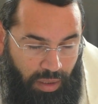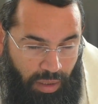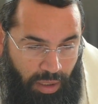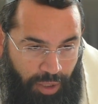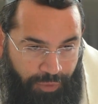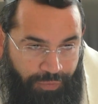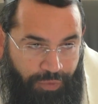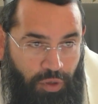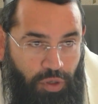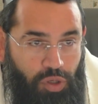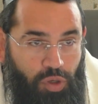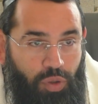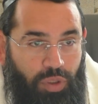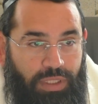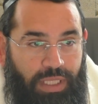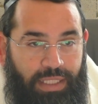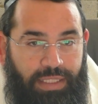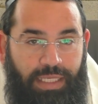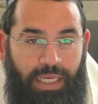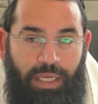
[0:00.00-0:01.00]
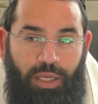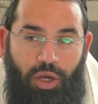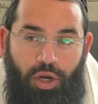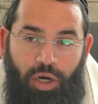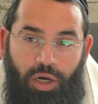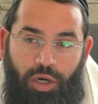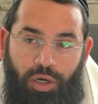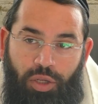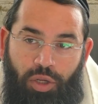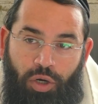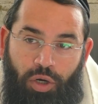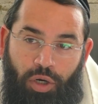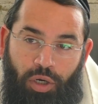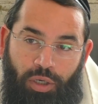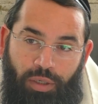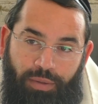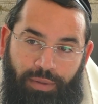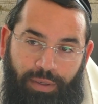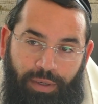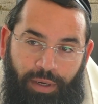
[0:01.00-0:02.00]
If you use, let's say, your
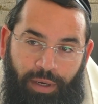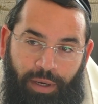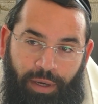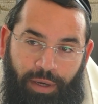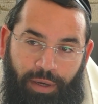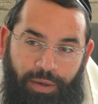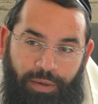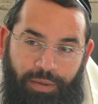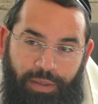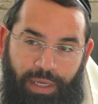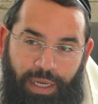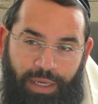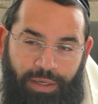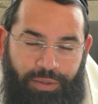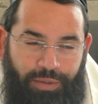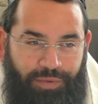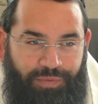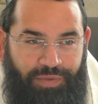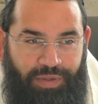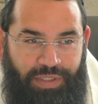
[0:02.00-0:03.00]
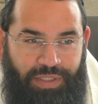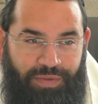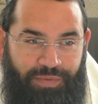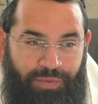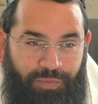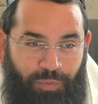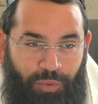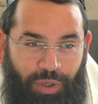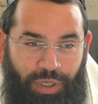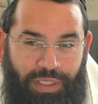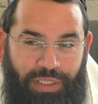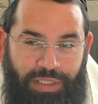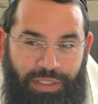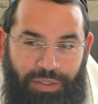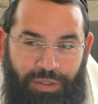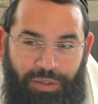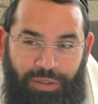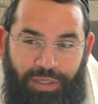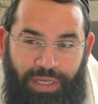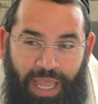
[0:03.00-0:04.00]
I don't know if this even works,
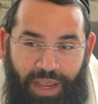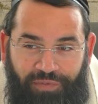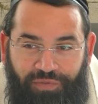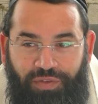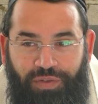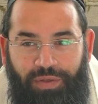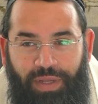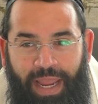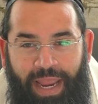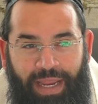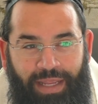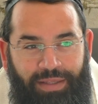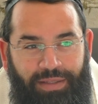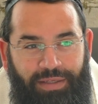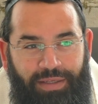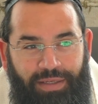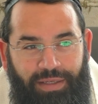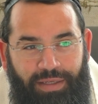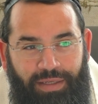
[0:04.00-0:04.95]
your left hand,